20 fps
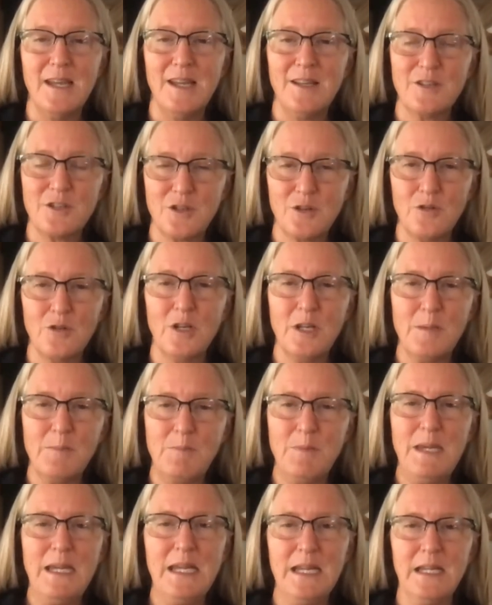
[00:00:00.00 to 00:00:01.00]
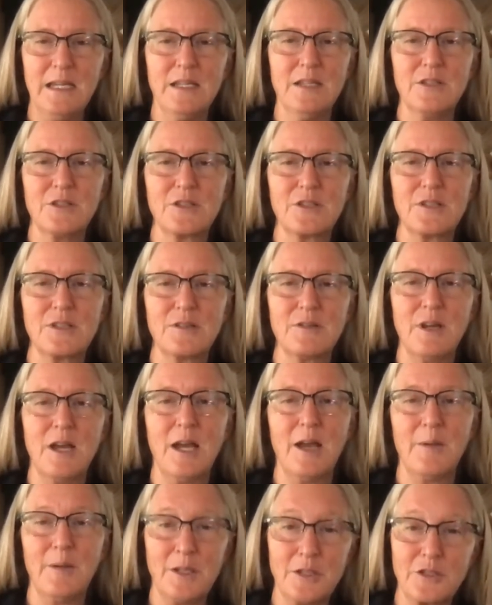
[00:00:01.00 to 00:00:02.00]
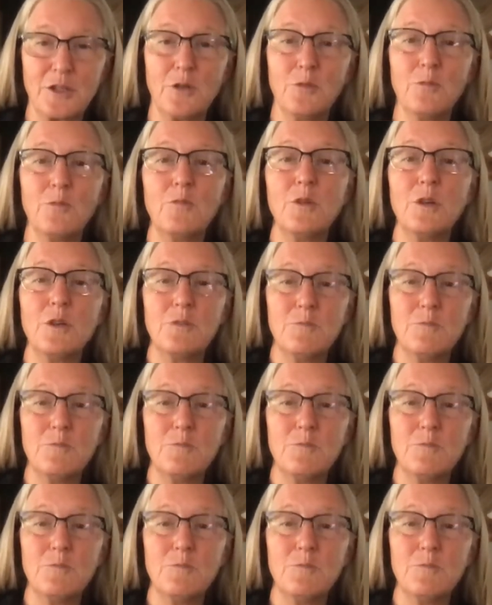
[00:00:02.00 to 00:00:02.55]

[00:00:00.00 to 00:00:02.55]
And certainly beans, and so